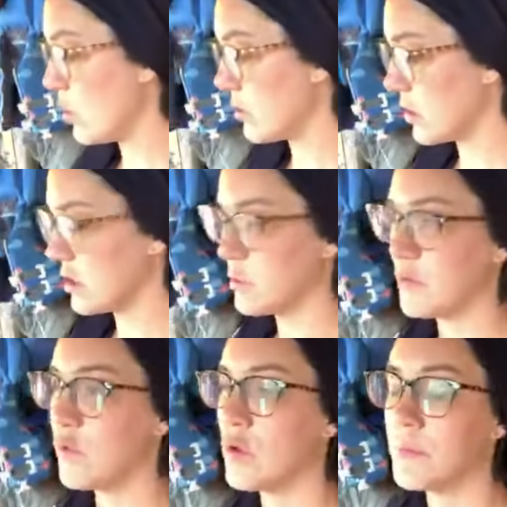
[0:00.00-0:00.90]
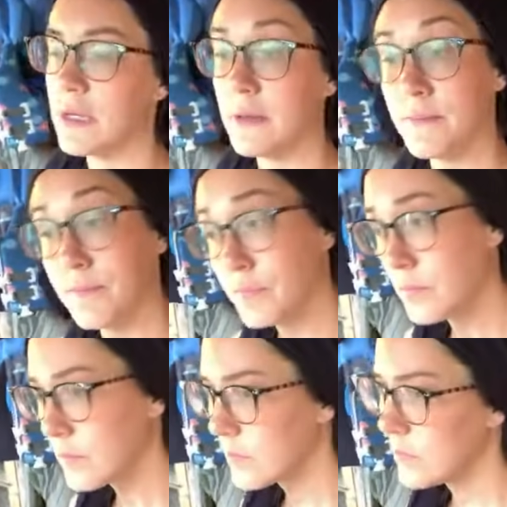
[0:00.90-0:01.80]
other gods before me.
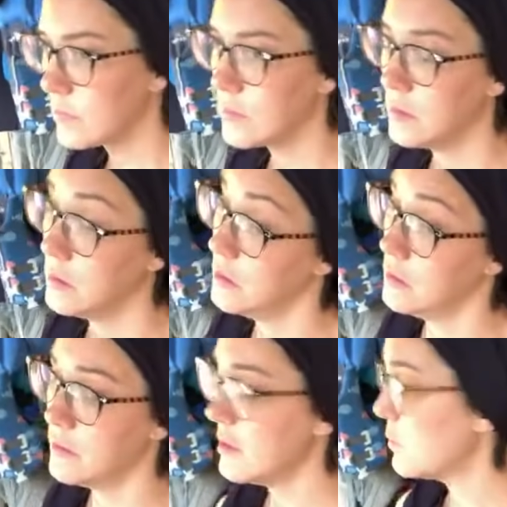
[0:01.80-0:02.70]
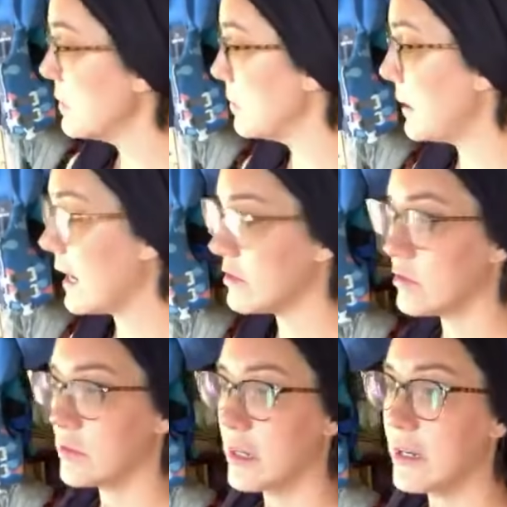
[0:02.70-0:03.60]
That's been
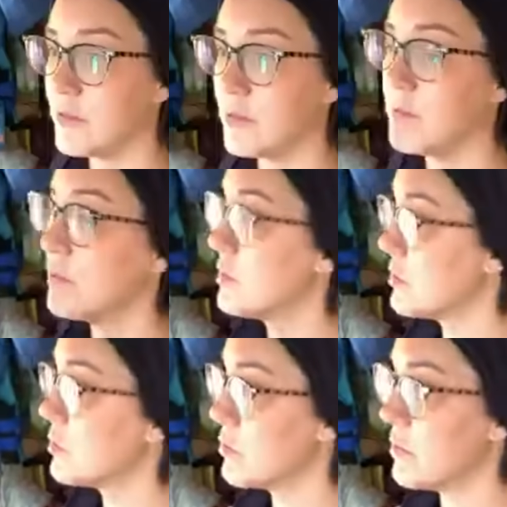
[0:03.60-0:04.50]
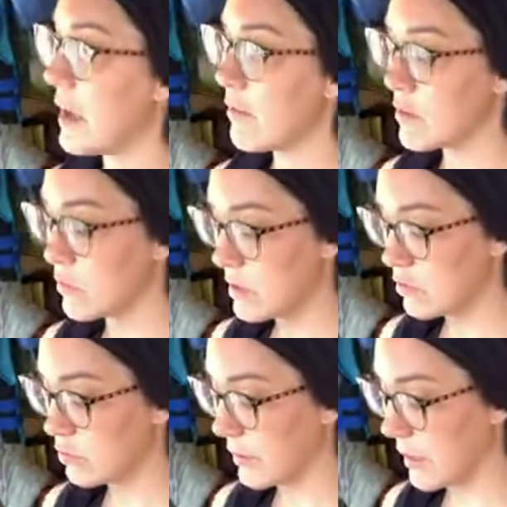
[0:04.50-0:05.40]
bastardized every
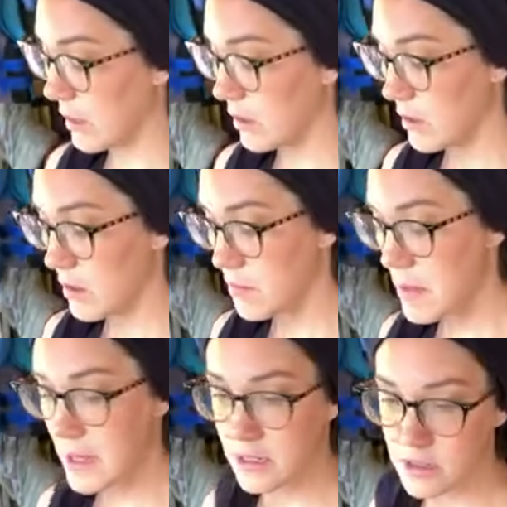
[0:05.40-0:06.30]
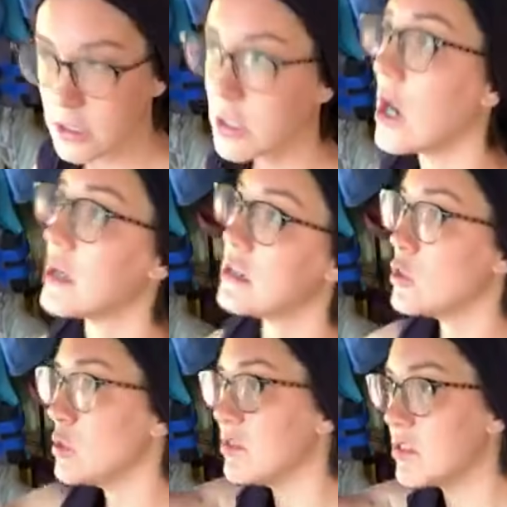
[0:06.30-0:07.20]
which way. Made into God,
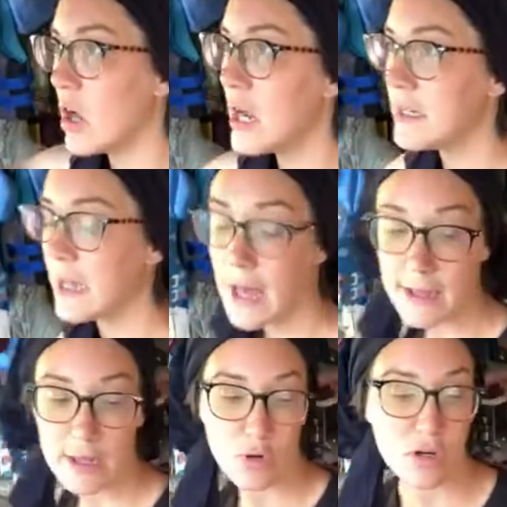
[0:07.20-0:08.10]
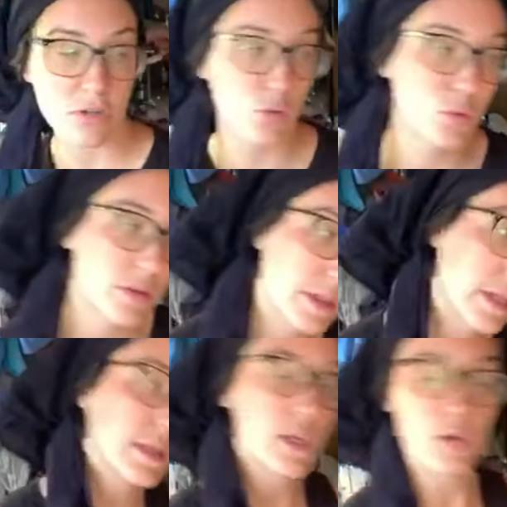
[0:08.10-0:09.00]
into a sky daddy, or into a thing
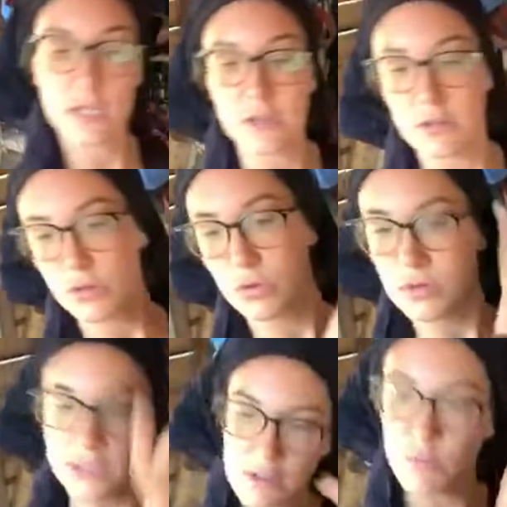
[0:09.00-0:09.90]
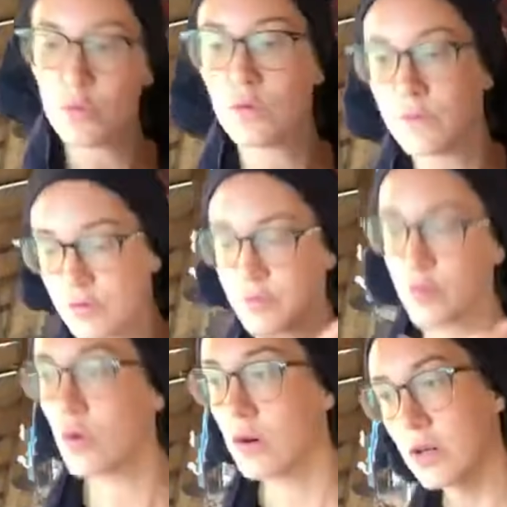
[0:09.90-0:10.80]
that you need to do these moves
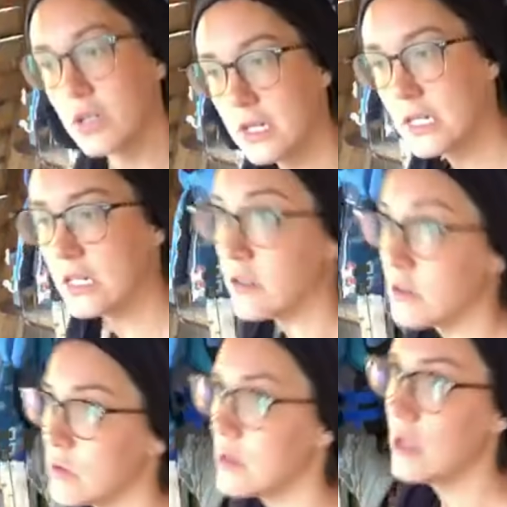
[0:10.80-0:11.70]
for, you need to do